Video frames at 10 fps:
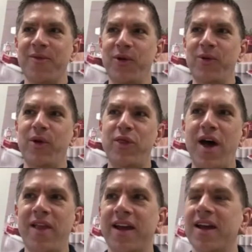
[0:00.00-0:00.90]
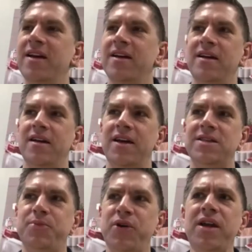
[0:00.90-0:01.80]
And we thought like
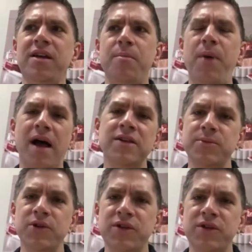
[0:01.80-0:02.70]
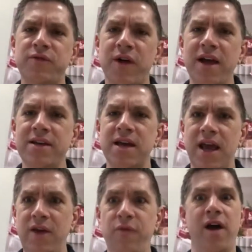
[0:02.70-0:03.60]
it's pretty impossible to find
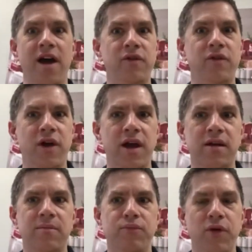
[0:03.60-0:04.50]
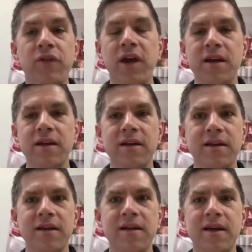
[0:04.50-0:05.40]
A5 grade brisket
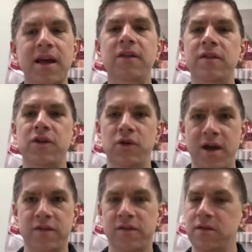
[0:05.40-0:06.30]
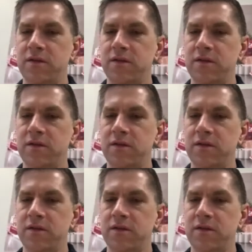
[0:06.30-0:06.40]
in the US.